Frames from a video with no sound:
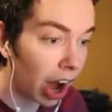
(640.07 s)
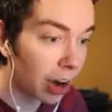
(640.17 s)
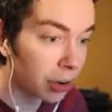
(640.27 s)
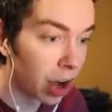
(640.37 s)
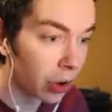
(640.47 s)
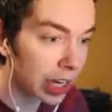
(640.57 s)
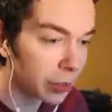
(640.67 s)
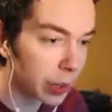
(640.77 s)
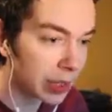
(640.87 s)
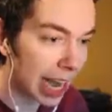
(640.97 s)
I don't know. Can
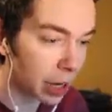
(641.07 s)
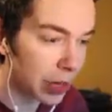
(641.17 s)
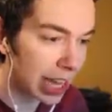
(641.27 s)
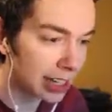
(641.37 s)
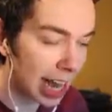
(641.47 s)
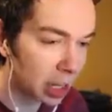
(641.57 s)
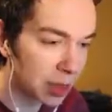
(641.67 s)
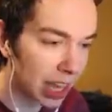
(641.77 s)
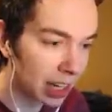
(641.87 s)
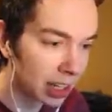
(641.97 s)
he? Can we attack? We can't attack
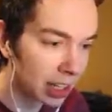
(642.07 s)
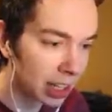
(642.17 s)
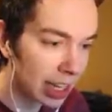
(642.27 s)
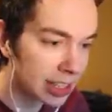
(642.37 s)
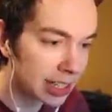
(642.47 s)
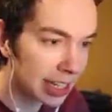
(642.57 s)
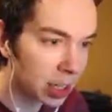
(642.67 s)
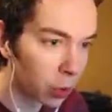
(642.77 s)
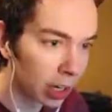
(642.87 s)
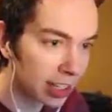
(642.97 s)
him yet. Is the T N
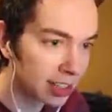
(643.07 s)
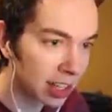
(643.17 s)
T working